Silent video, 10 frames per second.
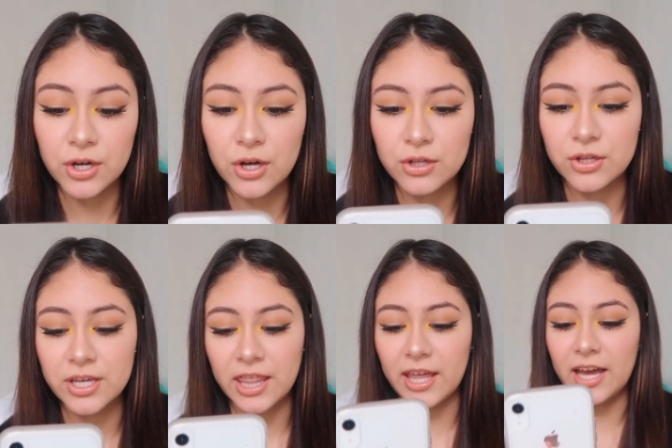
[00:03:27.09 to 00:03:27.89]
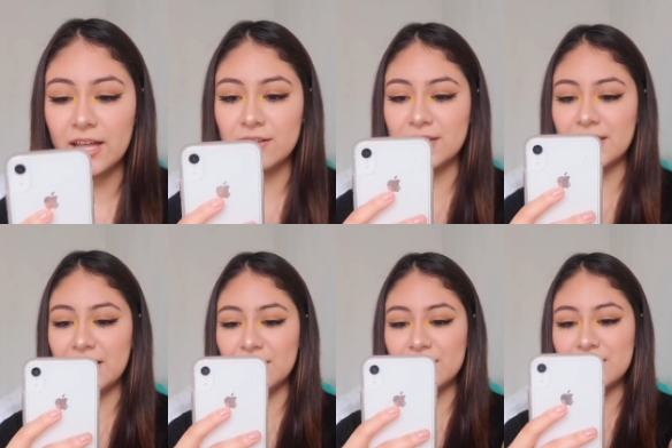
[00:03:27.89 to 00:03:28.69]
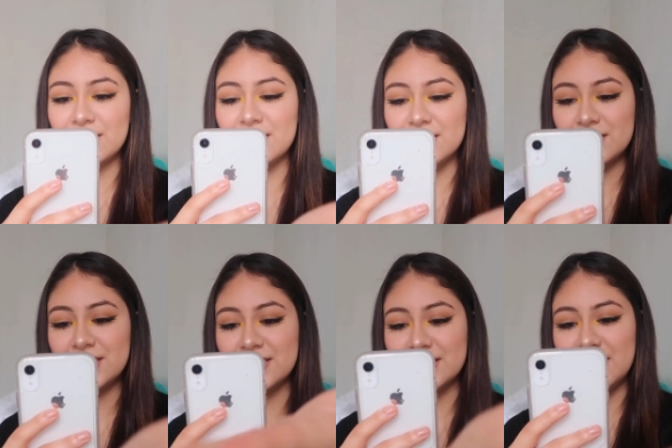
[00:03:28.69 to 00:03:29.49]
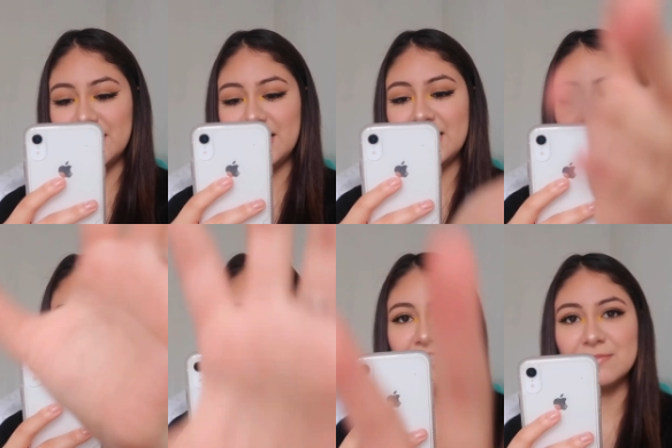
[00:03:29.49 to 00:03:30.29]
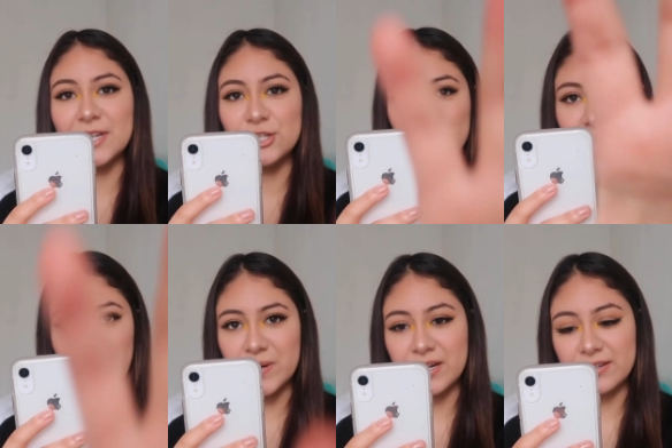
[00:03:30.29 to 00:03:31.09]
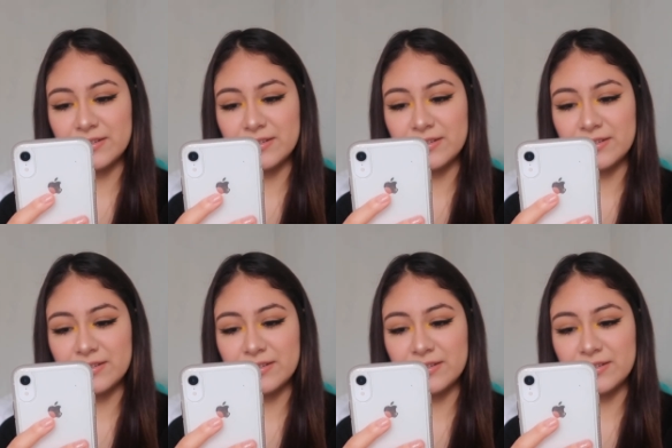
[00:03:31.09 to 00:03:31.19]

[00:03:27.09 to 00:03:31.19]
Oh, look at that. Look at that. This is my tripod.